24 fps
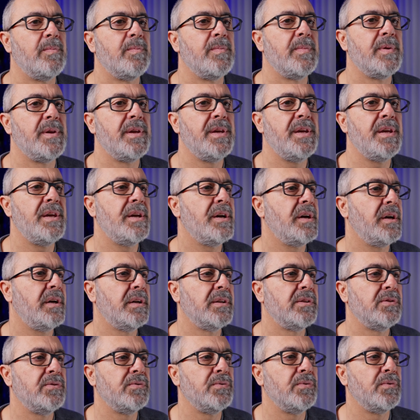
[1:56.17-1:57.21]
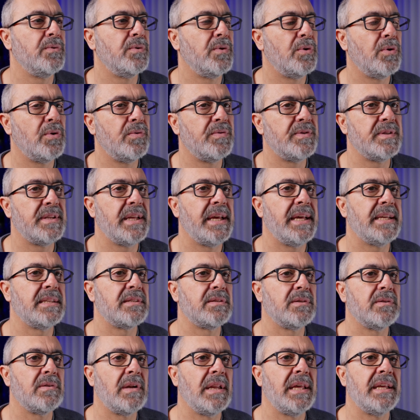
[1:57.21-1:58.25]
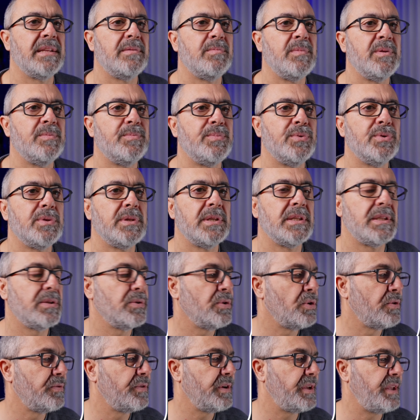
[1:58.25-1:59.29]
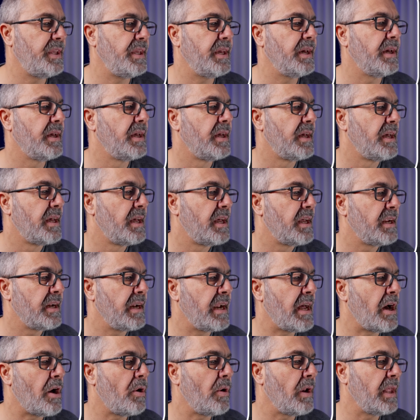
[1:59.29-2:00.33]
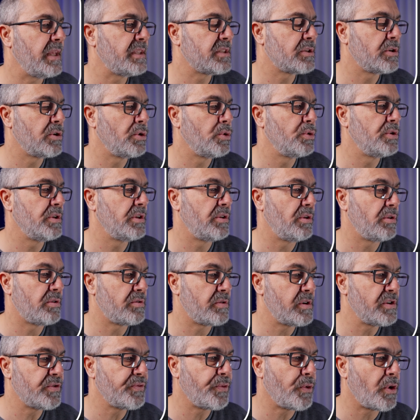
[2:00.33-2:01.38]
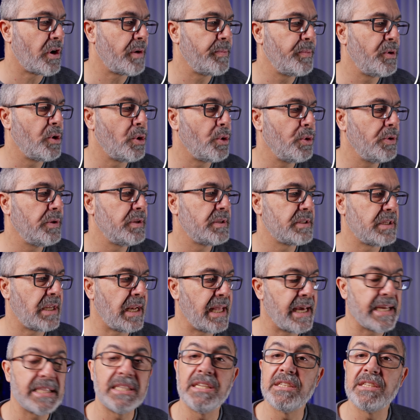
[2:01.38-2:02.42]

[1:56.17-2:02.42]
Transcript: here to over there. So let me put it over here. Now let's go to the transform node, select the